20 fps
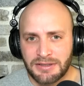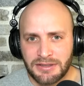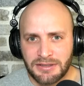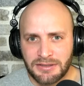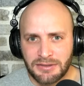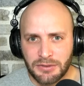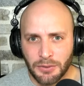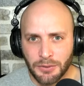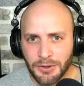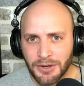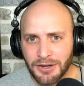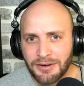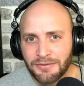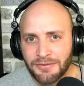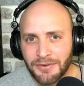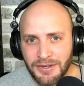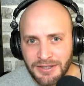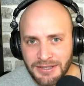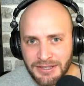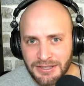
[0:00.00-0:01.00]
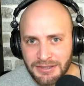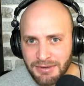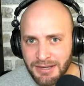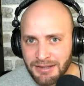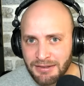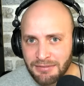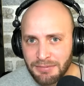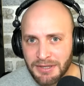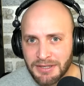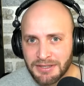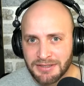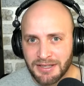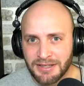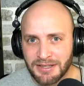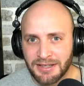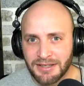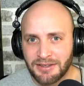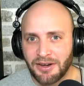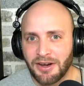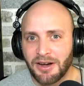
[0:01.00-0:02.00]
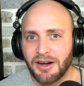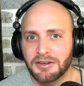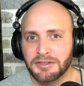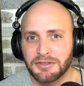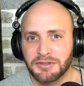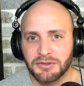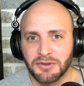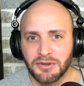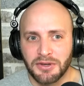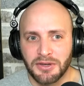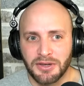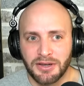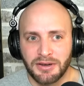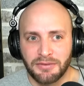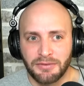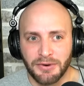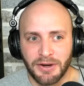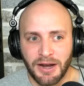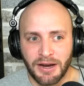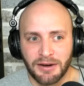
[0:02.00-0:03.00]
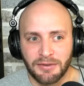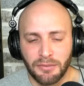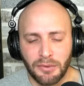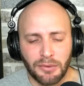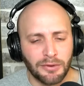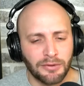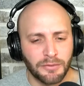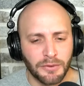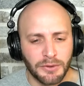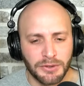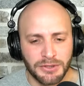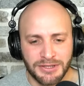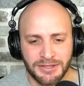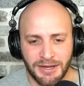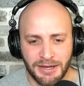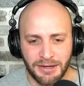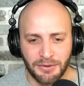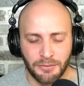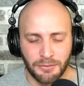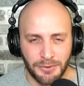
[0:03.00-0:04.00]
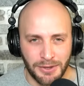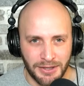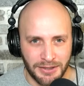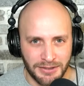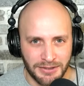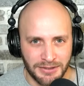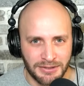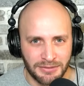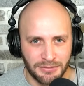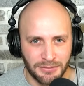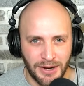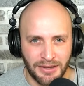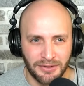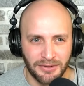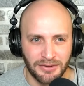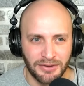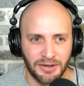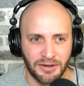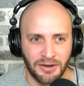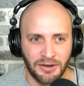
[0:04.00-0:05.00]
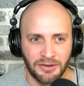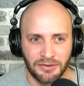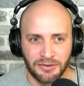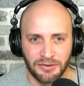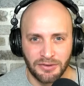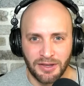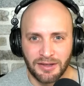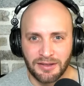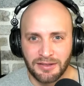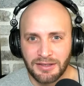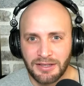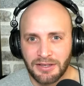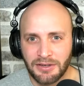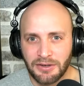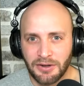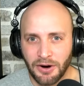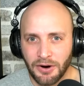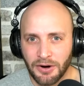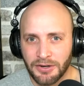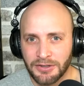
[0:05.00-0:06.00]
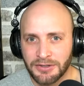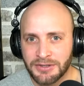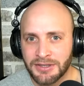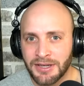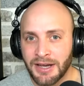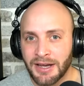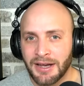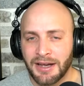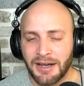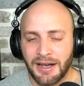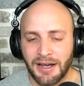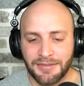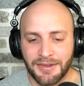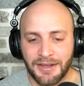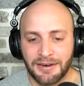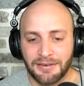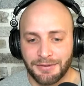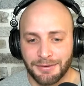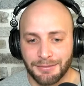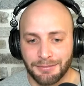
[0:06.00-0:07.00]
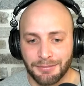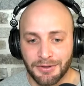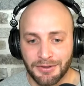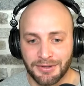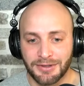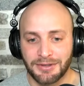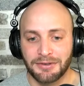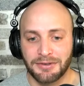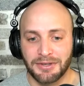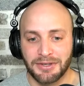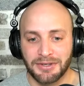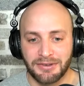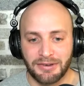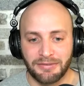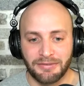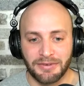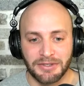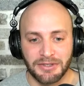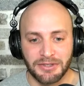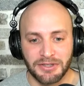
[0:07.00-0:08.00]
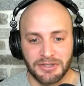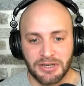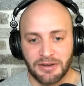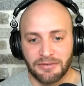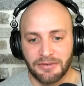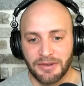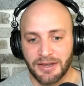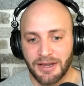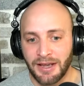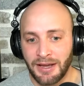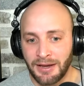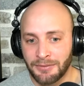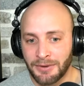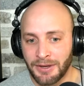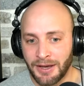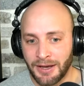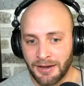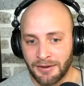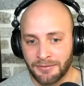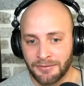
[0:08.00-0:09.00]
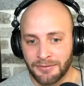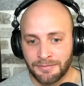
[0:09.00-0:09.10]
Dorian Finney-Smith, because I think the Hawks are looking for kind of more versatile wings rather than other like lead guards. And then if you're Brooklyn, you can convince yourself like, hey, we have